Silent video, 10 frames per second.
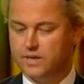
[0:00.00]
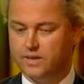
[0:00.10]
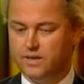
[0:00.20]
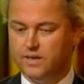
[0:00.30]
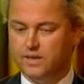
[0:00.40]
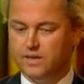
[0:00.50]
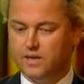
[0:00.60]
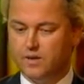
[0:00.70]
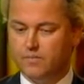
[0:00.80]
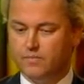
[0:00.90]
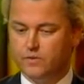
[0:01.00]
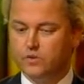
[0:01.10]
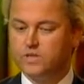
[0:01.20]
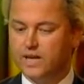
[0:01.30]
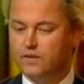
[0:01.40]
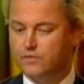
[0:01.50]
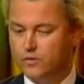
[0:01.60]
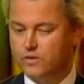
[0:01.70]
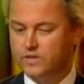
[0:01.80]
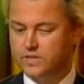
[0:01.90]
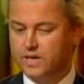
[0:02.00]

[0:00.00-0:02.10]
And those kind of verdicts